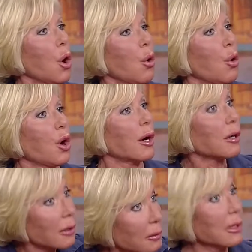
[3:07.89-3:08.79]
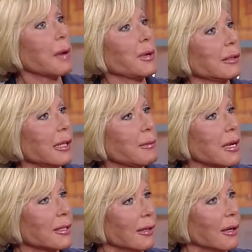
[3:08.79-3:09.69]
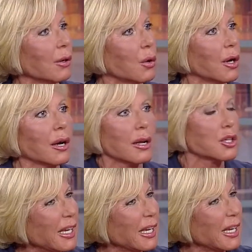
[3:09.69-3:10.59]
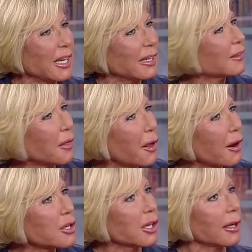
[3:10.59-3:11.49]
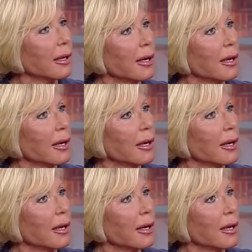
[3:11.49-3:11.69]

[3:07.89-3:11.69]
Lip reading: or not building muscle, or just being lethargic.